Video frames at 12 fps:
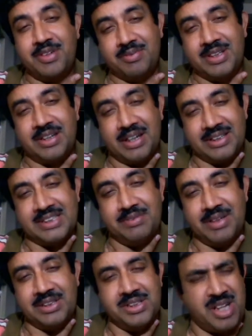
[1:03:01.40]
from the current
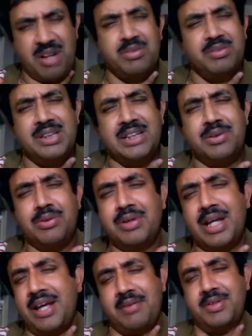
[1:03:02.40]
civilization. How would that
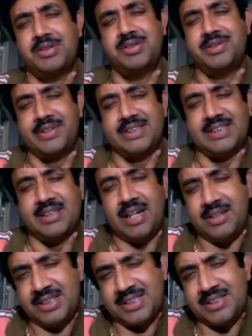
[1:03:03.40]
look like? I'm not interested.
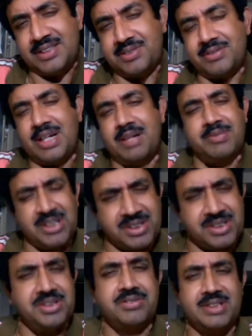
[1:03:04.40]
I'm just
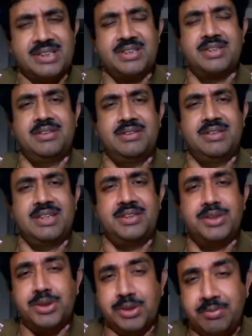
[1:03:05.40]
interested that
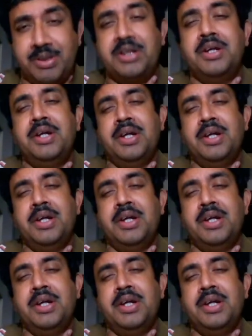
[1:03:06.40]
it should be